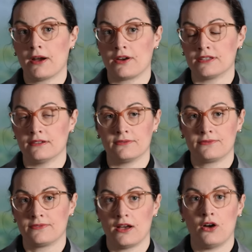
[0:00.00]
part of
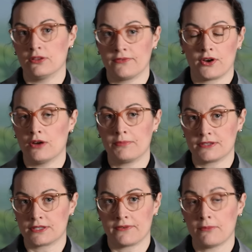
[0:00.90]
all of our
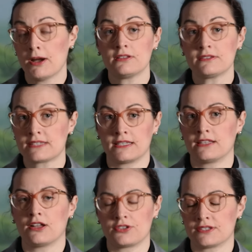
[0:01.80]
outputs of our models and
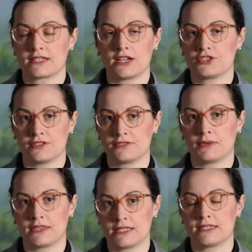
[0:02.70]
in our discussions
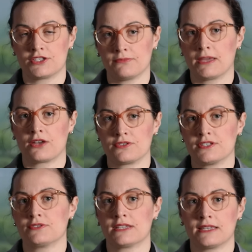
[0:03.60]
with decision makers
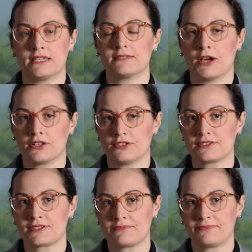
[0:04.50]
using these
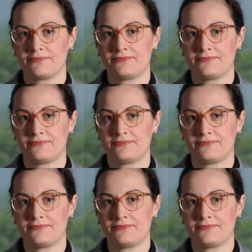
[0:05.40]
models.